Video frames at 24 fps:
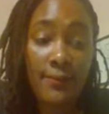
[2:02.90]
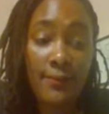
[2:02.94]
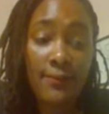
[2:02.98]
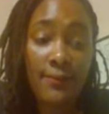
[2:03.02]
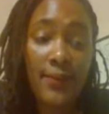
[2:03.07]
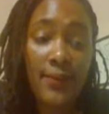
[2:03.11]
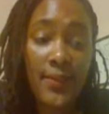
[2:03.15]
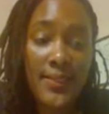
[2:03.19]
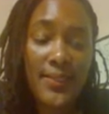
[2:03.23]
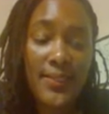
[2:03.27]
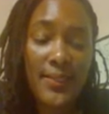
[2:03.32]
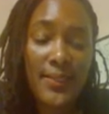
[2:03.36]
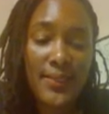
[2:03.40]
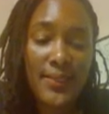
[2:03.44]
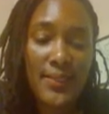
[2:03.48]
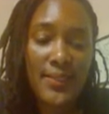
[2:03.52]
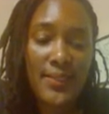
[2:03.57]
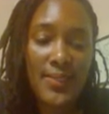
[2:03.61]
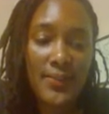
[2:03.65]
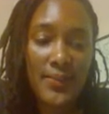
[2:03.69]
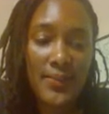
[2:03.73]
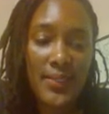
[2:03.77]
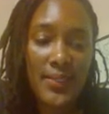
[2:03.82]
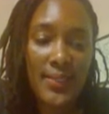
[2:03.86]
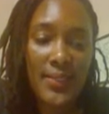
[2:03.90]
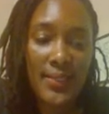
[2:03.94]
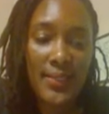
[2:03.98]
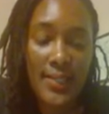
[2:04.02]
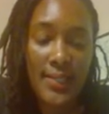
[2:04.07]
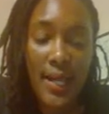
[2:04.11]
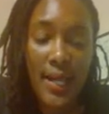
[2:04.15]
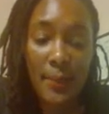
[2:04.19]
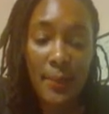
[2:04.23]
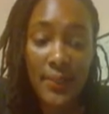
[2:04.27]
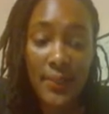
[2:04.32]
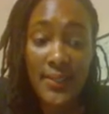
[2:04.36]
the first sentence was the
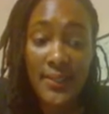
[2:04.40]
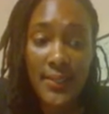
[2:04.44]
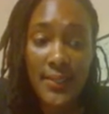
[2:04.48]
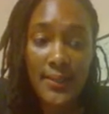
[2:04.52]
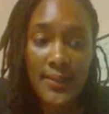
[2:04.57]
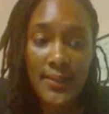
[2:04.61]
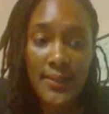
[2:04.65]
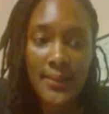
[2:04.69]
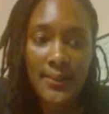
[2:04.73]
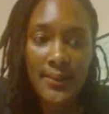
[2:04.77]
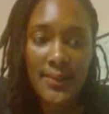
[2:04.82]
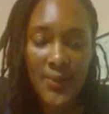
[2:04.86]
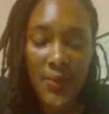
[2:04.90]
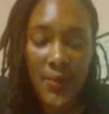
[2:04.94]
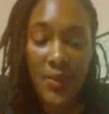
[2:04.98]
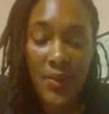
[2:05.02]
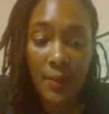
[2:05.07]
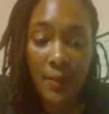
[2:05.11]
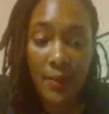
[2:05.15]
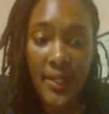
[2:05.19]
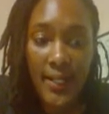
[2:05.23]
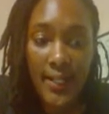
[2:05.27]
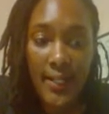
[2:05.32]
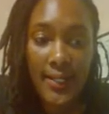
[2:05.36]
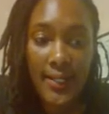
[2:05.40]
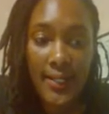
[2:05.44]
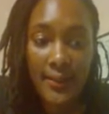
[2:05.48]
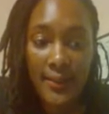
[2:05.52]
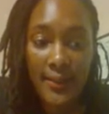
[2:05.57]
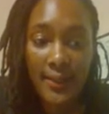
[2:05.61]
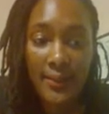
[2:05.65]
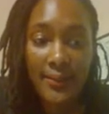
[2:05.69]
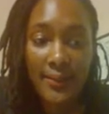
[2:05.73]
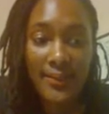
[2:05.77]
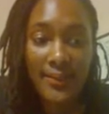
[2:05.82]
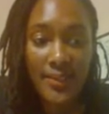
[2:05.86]
topic sentence or the main
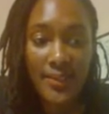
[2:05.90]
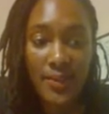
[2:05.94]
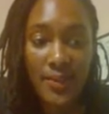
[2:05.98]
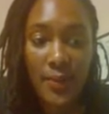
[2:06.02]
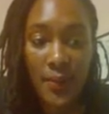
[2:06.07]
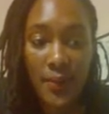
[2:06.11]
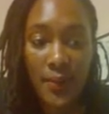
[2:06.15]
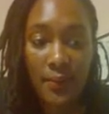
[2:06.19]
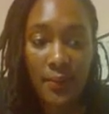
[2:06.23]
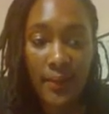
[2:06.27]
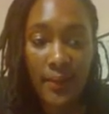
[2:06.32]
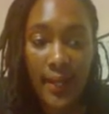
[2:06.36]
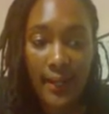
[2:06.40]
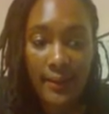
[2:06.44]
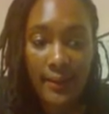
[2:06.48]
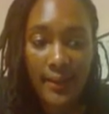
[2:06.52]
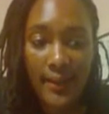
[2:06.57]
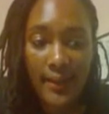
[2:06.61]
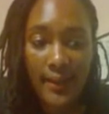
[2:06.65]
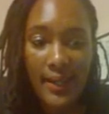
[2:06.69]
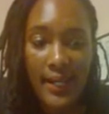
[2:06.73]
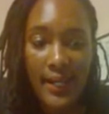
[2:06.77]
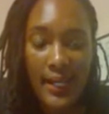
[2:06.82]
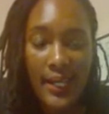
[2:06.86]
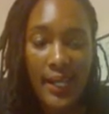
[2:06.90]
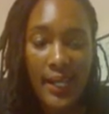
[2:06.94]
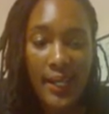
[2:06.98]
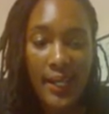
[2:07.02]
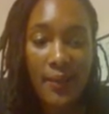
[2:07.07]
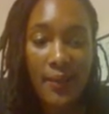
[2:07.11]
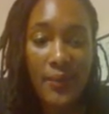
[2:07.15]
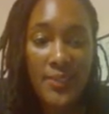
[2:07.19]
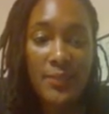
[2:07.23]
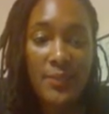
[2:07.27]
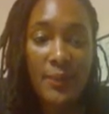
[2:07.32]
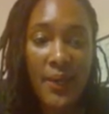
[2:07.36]
idea, you're correct.
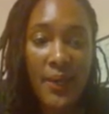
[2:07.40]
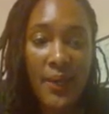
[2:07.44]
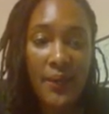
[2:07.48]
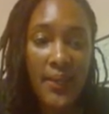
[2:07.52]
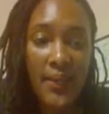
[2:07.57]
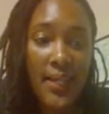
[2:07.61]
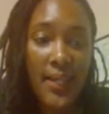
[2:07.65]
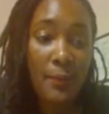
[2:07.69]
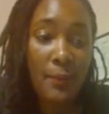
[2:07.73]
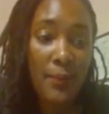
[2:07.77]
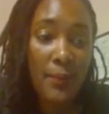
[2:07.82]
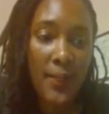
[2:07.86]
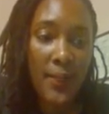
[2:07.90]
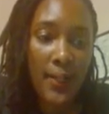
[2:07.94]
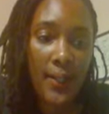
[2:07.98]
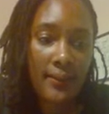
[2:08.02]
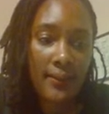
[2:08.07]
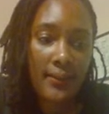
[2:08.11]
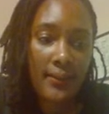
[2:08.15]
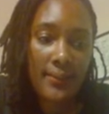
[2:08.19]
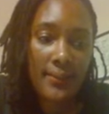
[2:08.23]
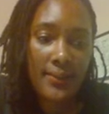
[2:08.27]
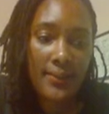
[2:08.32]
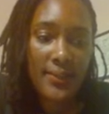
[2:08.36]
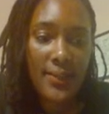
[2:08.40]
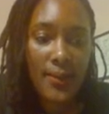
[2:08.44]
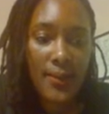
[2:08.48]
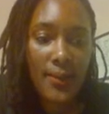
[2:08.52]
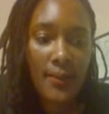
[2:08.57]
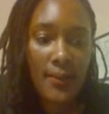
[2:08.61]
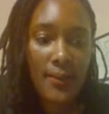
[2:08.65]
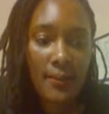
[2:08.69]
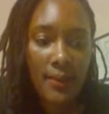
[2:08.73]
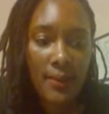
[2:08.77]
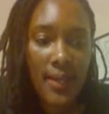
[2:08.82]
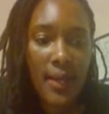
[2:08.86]
It was about camping,
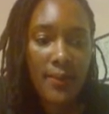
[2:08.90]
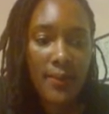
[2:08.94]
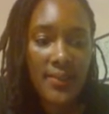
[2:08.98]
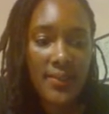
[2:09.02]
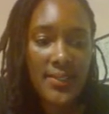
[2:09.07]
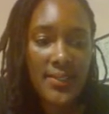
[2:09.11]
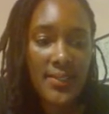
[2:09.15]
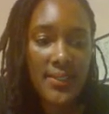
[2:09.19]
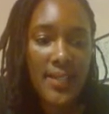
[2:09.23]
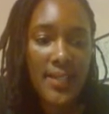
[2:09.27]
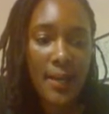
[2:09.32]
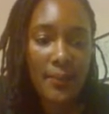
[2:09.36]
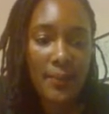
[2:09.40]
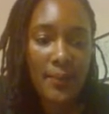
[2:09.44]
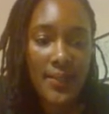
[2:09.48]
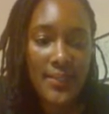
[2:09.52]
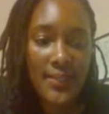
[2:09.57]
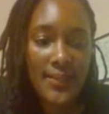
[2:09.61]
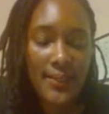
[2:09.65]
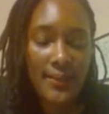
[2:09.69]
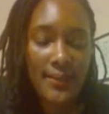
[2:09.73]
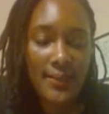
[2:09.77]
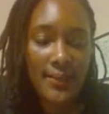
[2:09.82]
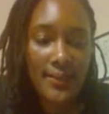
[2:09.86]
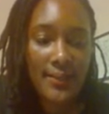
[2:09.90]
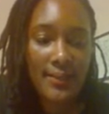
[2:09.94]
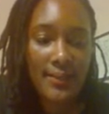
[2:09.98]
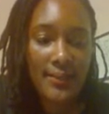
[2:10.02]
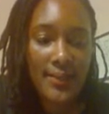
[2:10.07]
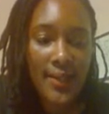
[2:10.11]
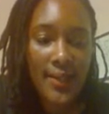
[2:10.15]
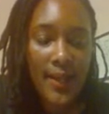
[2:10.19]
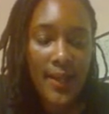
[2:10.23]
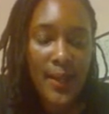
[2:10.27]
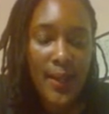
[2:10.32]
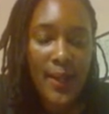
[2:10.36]
so that was the topic
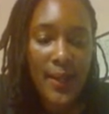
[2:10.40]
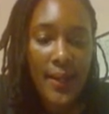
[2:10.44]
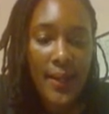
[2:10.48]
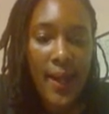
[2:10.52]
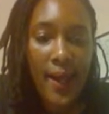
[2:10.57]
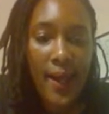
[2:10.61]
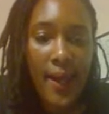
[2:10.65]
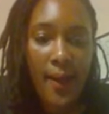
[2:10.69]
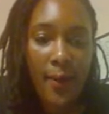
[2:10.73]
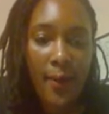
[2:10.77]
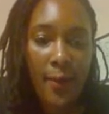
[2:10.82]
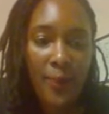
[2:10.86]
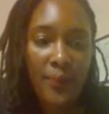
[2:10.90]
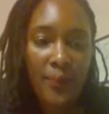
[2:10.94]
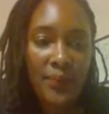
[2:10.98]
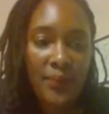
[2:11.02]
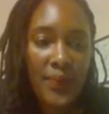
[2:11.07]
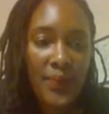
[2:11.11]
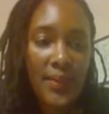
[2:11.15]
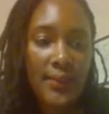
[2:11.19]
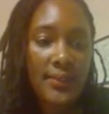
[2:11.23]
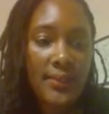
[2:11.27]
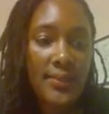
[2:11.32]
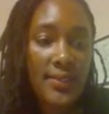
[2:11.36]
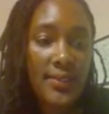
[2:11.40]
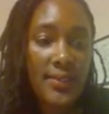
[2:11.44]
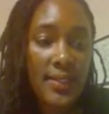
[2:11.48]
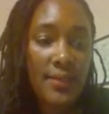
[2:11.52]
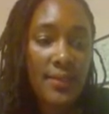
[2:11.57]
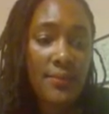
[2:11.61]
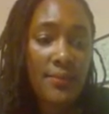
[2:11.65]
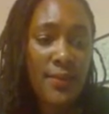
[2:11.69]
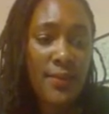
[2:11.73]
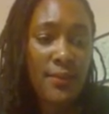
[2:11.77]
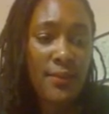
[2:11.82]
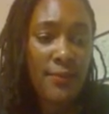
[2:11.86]
sentence. Now,
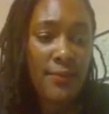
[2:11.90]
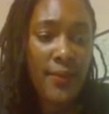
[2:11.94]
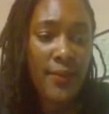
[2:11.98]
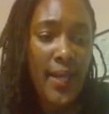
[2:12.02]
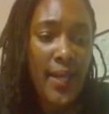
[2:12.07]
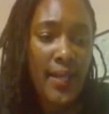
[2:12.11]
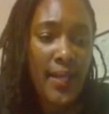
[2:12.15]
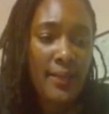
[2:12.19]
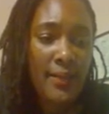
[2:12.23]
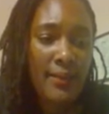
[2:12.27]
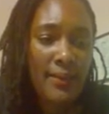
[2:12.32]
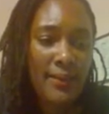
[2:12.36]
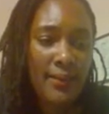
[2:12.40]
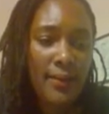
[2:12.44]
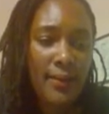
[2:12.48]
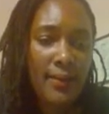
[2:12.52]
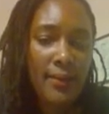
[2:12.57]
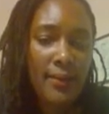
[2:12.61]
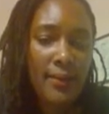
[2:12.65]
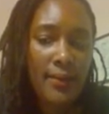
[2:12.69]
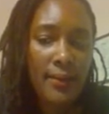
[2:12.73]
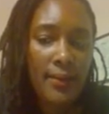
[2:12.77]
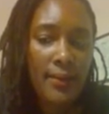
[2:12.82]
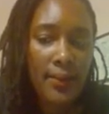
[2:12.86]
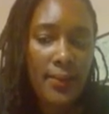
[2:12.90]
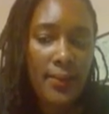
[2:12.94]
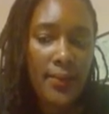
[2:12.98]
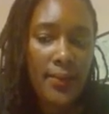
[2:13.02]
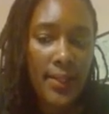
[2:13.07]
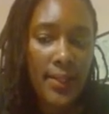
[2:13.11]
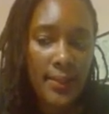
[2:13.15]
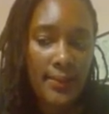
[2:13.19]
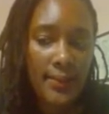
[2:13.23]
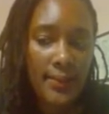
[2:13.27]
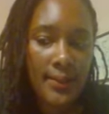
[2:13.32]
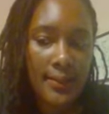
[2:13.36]
see if you can find the
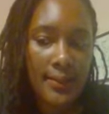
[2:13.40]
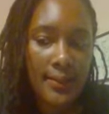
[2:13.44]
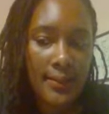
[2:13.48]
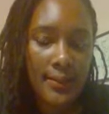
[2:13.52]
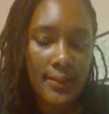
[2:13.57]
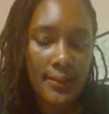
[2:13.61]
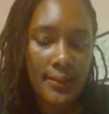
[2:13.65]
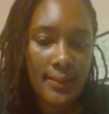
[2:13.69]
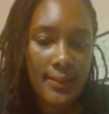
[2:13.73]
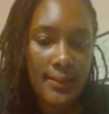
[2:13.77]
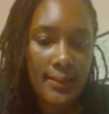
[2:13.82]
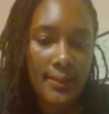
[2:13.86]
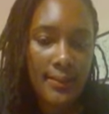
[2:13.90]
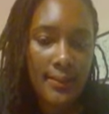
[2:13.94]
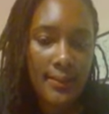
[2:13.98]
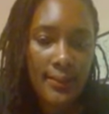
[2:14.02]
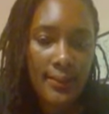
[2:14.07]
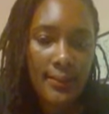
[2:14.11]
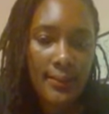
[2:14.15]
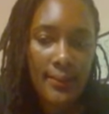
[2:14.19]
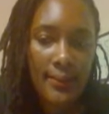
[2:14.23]
concluding sentence.